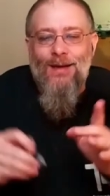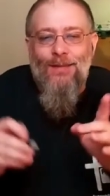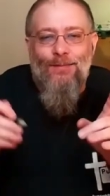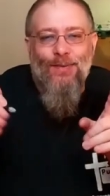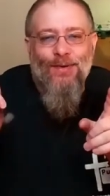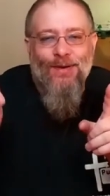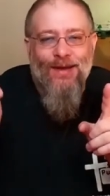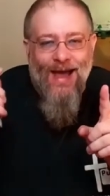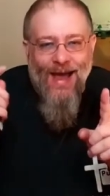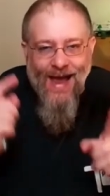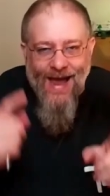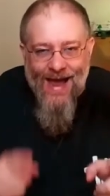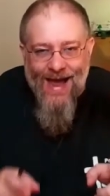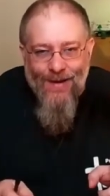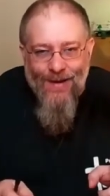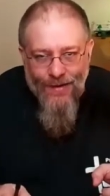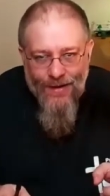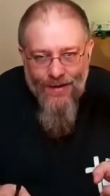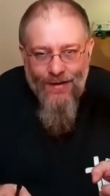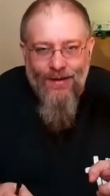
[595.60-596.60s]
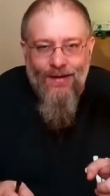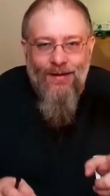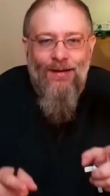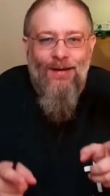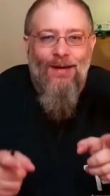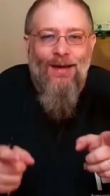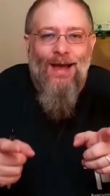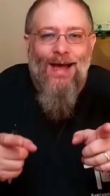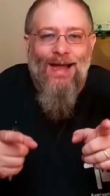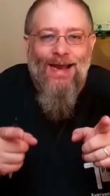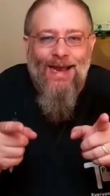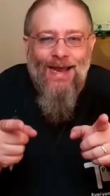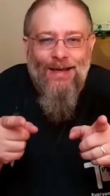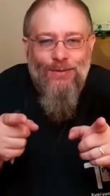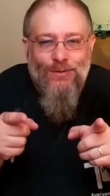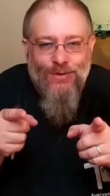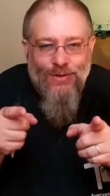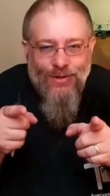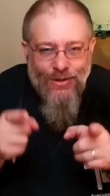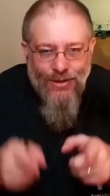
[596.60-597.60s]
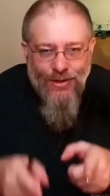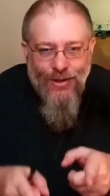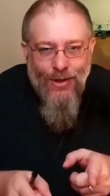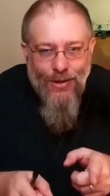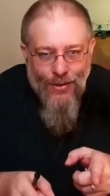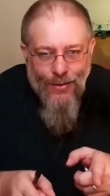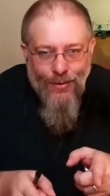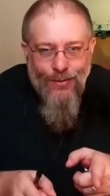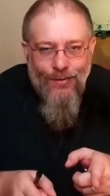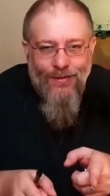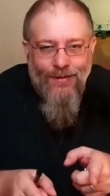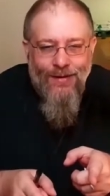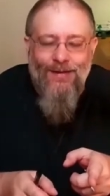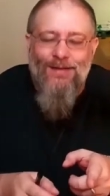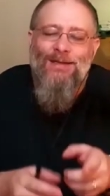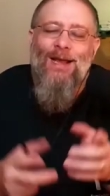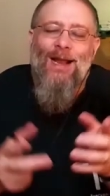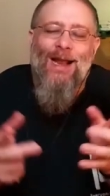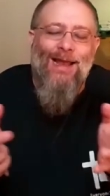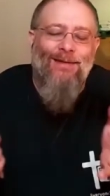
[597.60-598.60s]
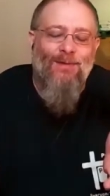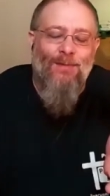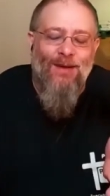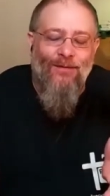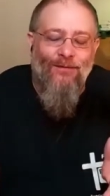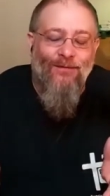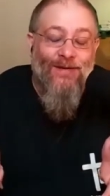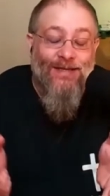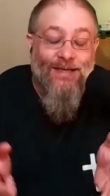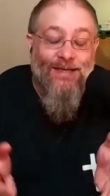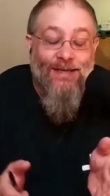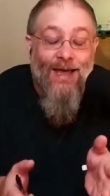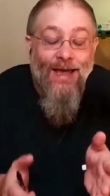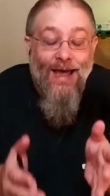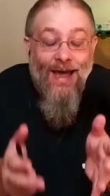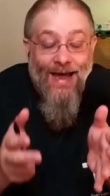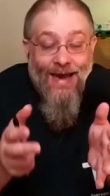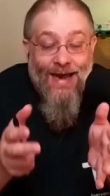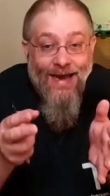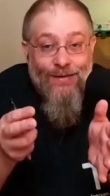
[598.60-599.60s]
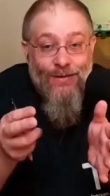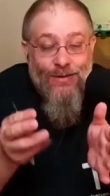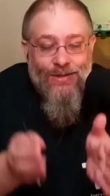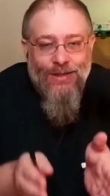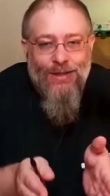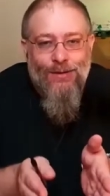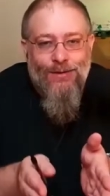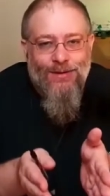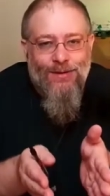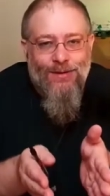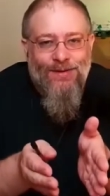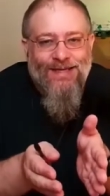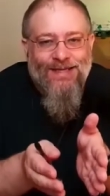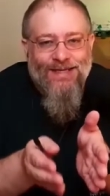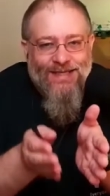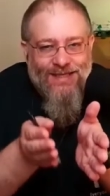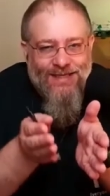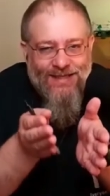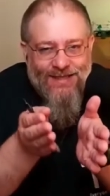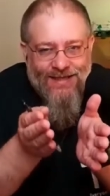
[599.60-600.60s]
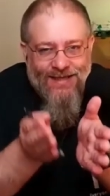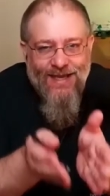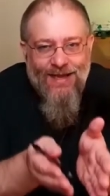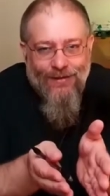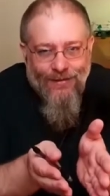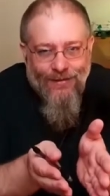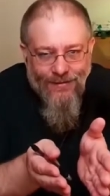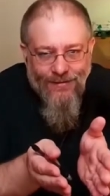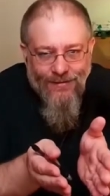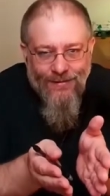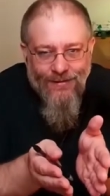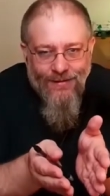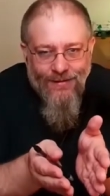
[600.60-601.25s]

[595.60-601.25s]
but a hammock allows you it's a clever bit of physics, allows you to be still